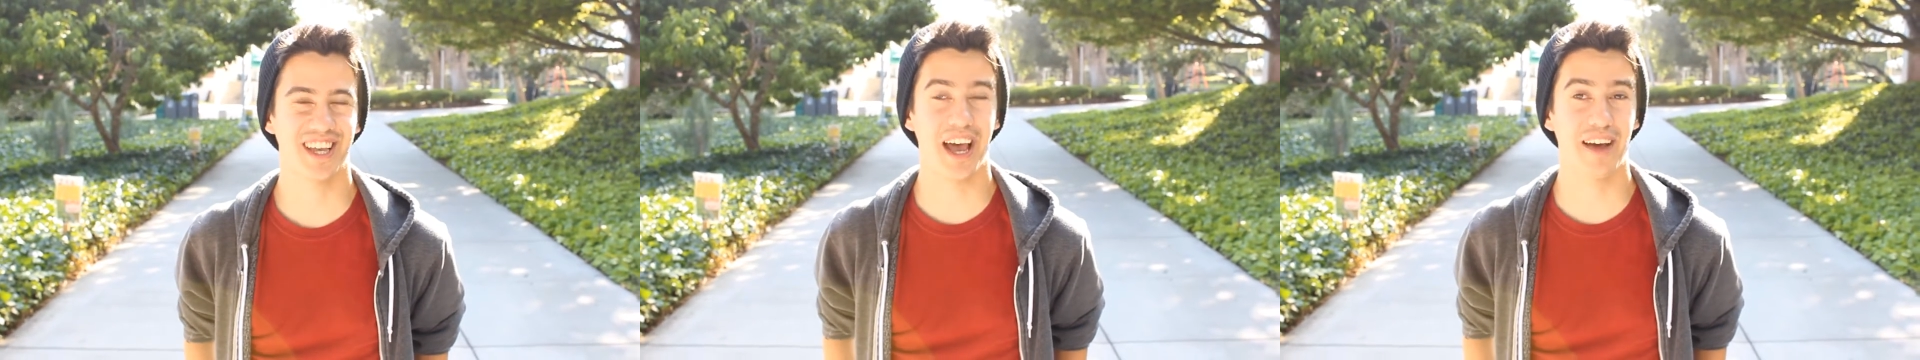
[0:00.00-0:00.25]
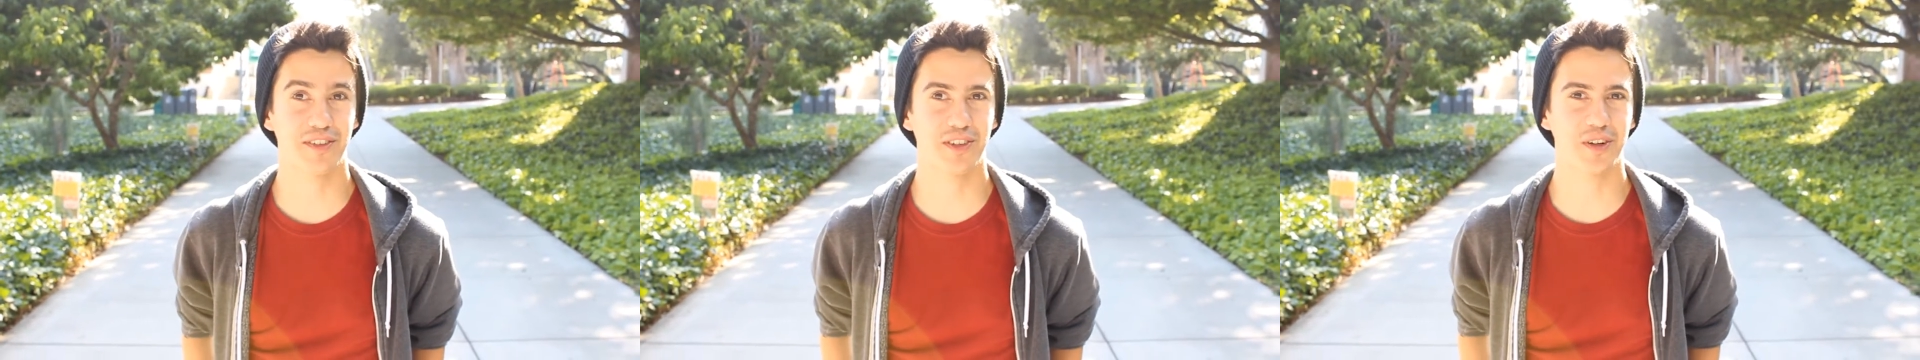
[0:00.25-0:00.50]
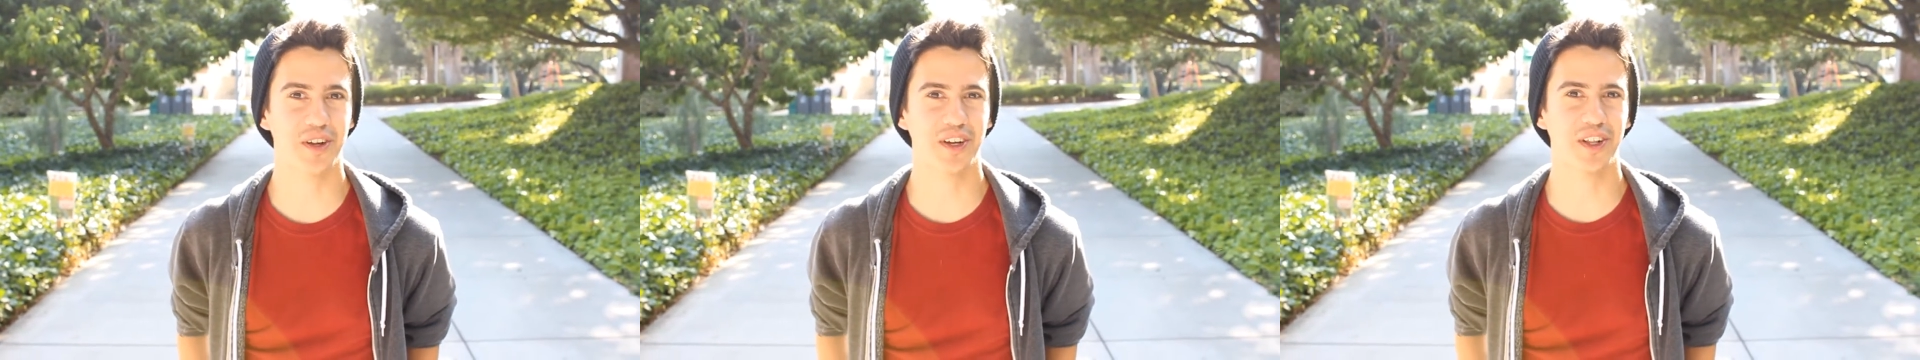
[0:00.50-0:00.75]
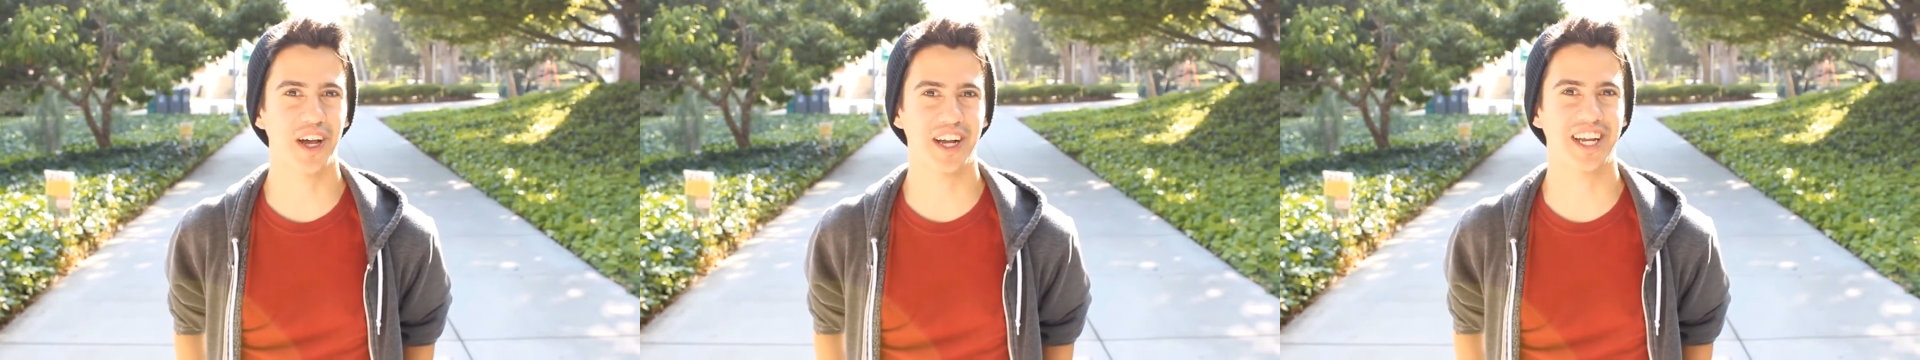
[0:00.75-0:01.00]
After 3
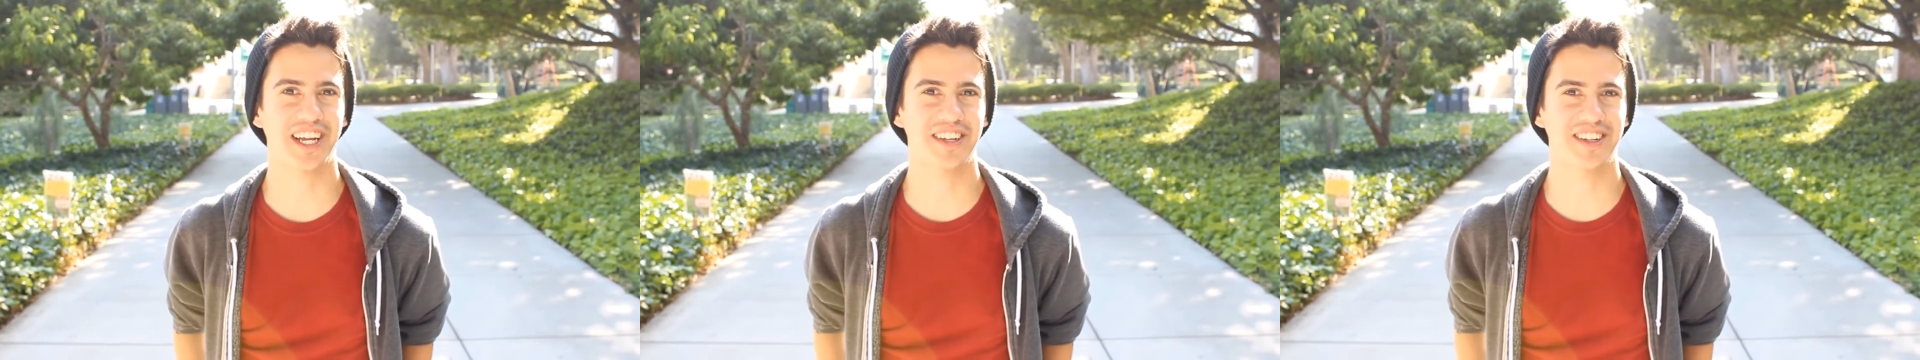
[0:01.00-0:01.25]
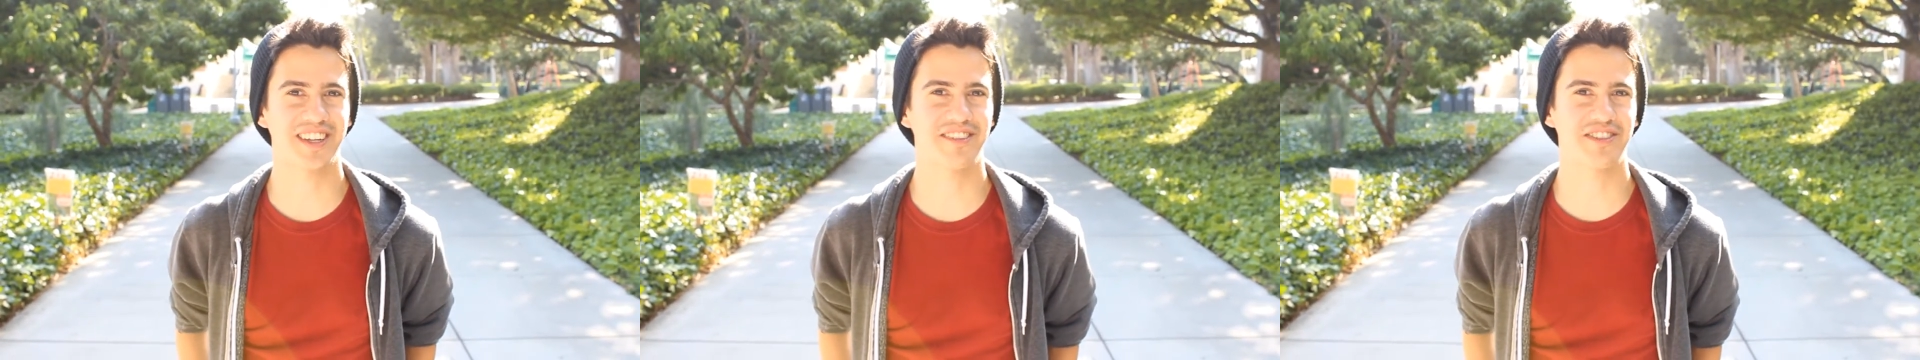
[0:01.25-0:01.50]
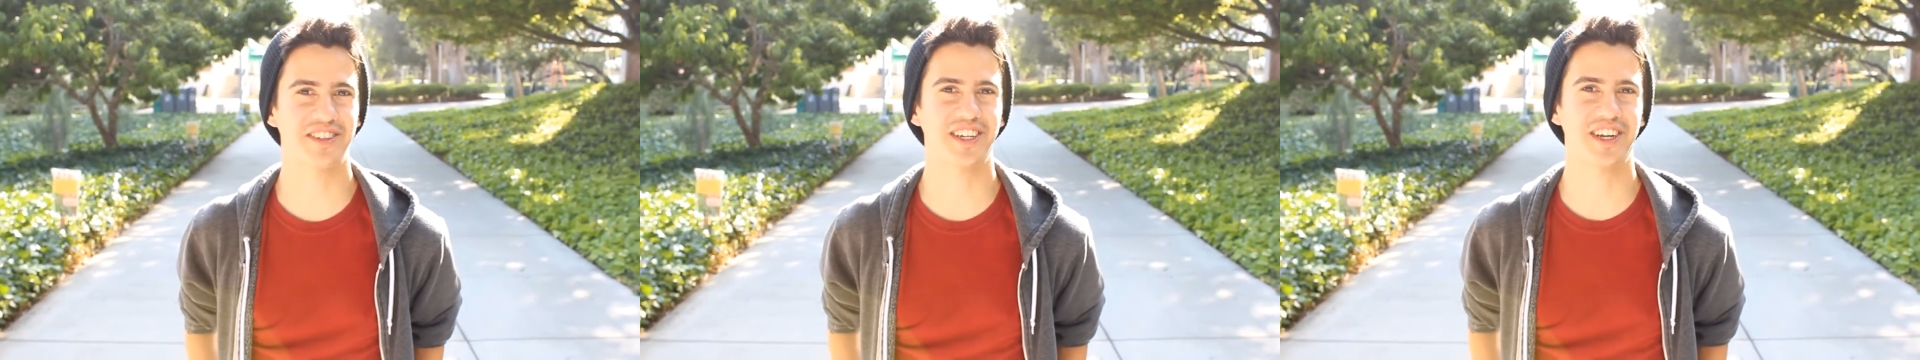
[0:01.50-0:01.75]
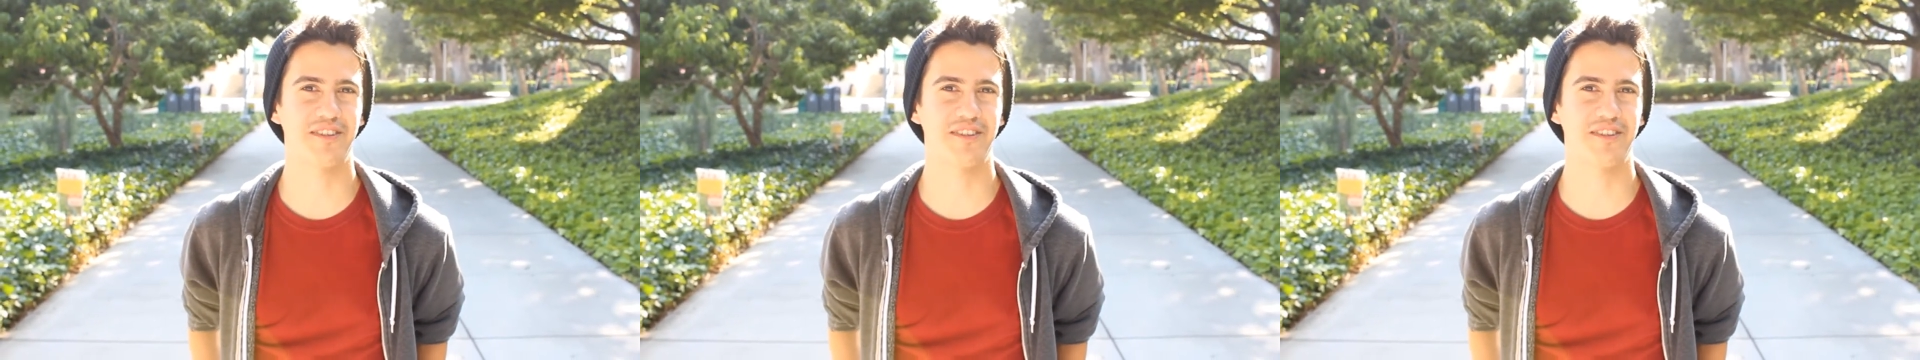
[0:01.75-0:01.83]
o'clock, I can definitely